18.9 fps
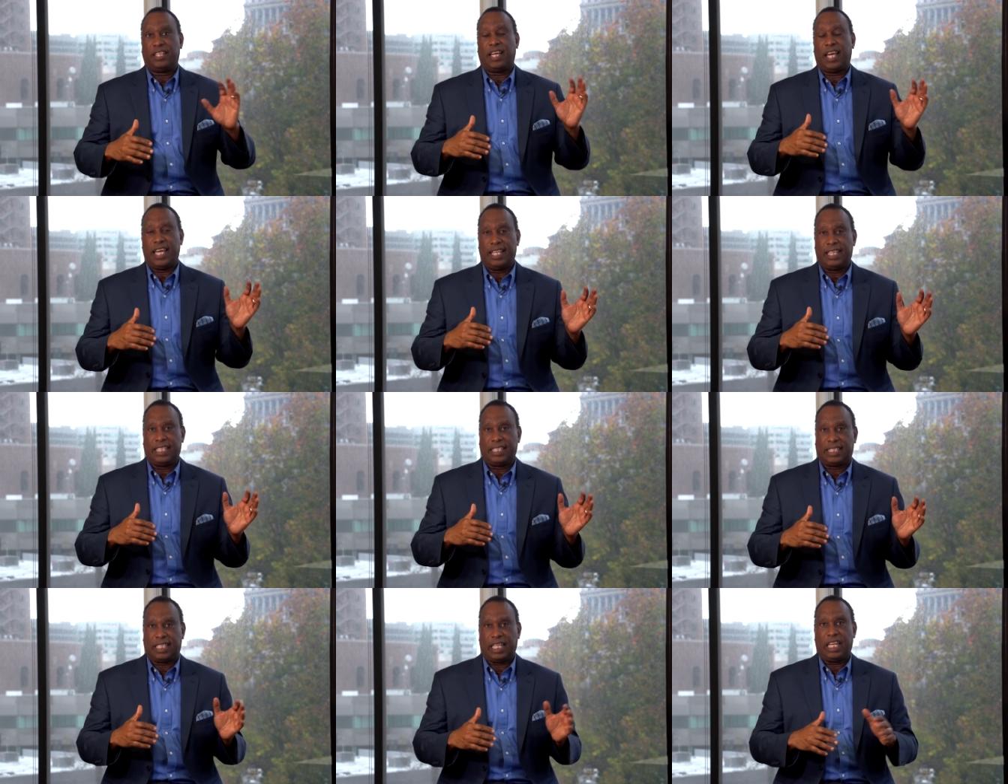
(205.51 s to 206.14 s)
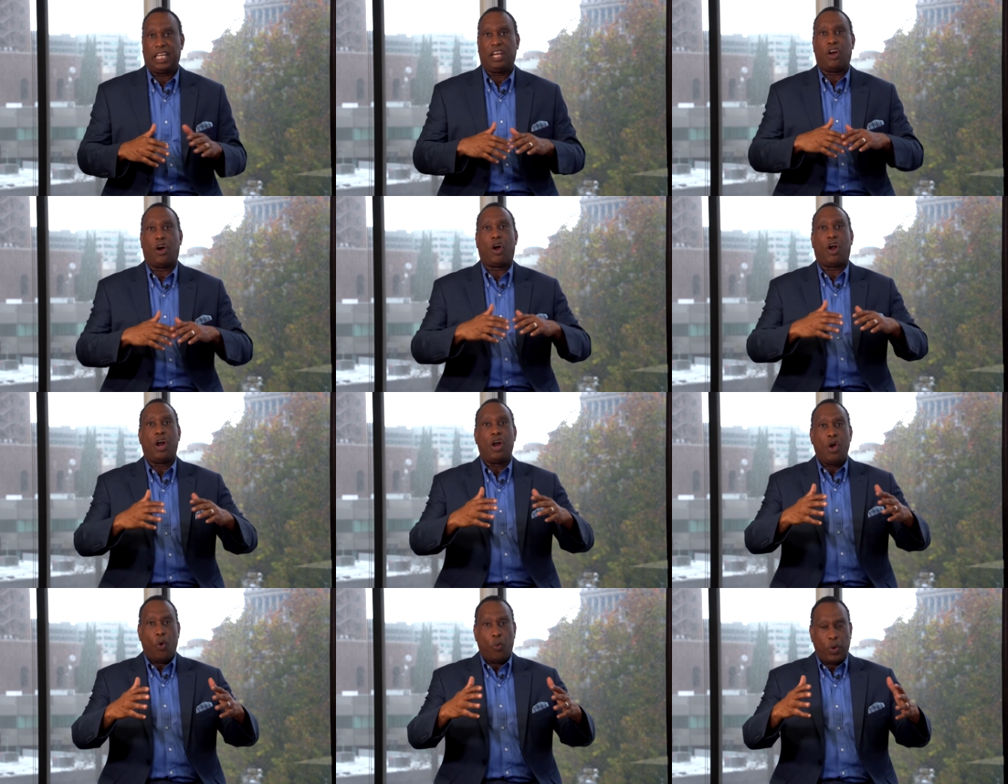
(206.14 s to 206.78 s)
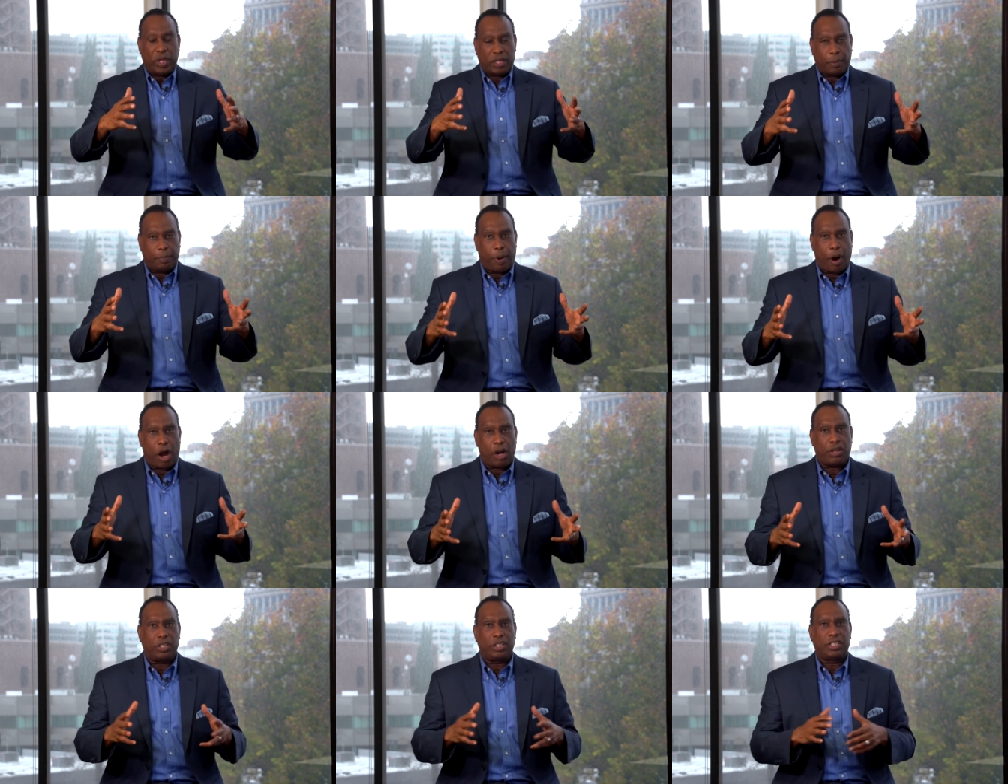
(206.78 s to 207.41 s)
in the city or with the
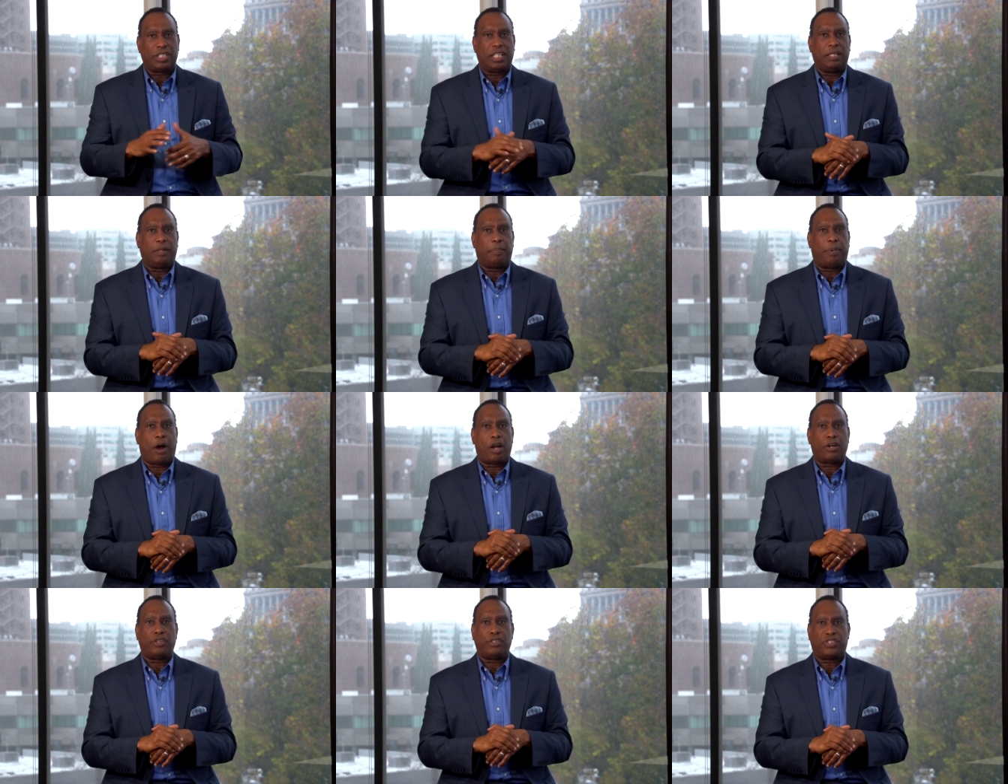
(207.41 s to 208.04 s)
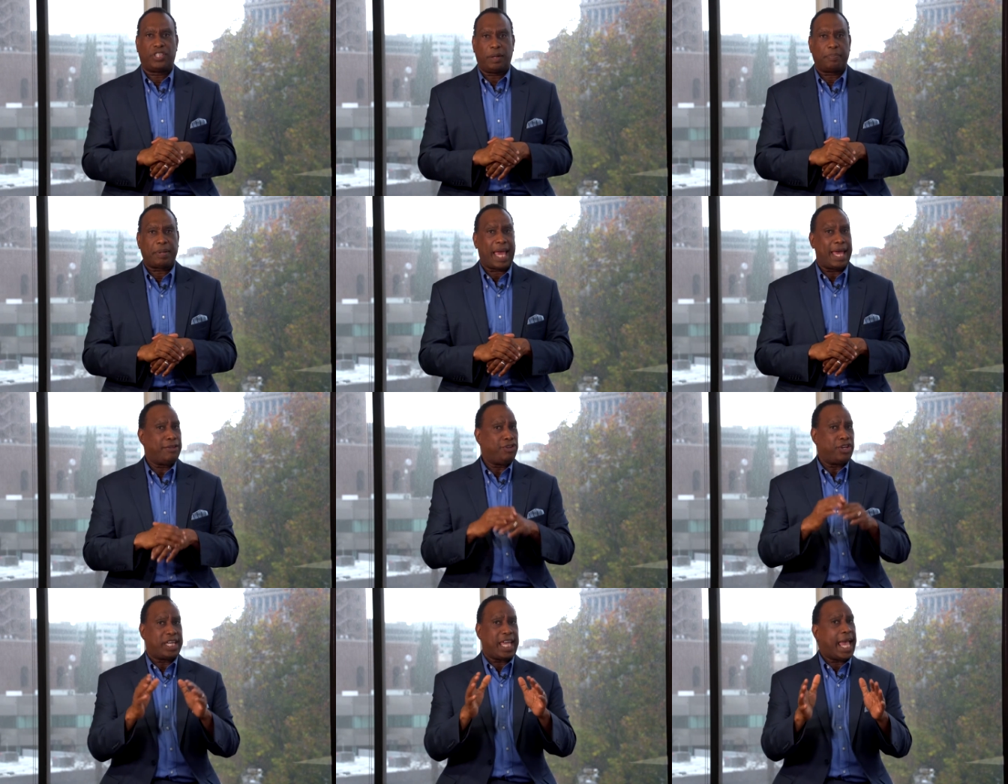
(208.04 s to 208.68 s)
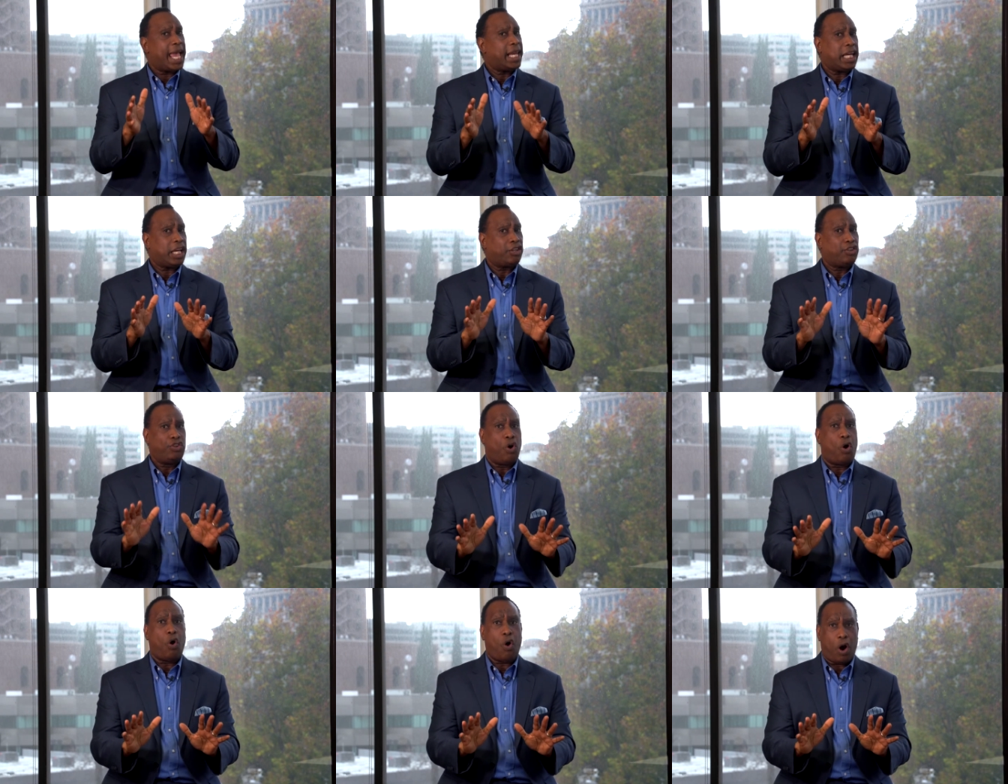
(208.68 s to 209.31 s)
partners in the partnership, and you can't
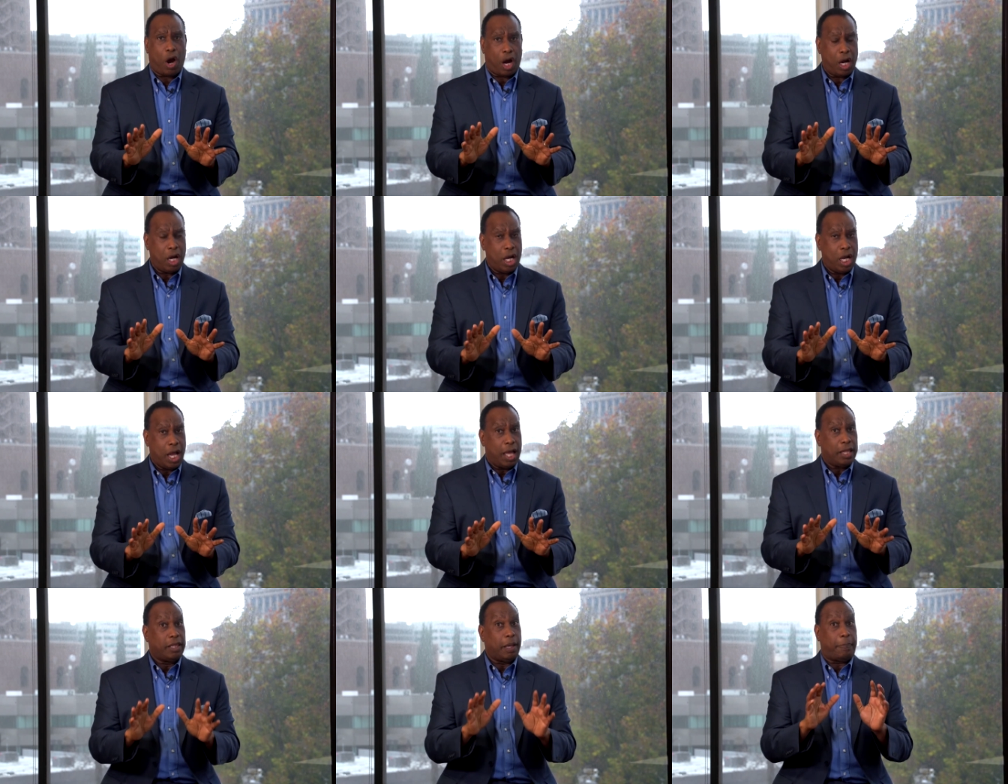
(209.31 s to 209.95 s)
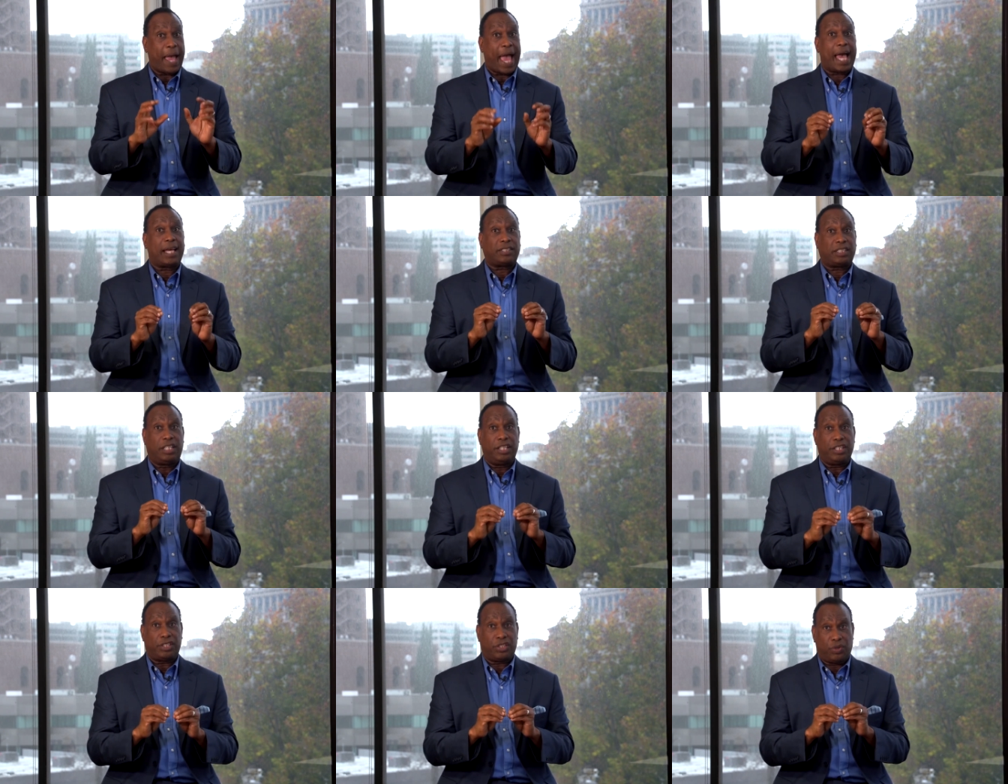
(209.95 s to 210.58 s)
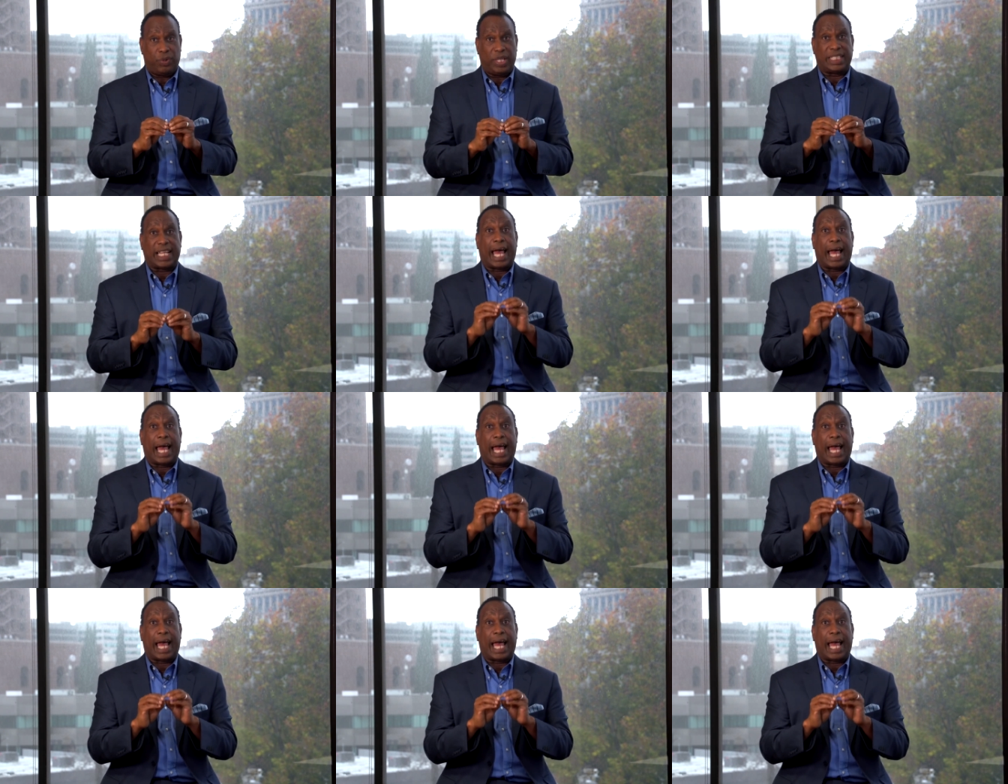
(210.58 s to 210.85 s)
ignore the past histories.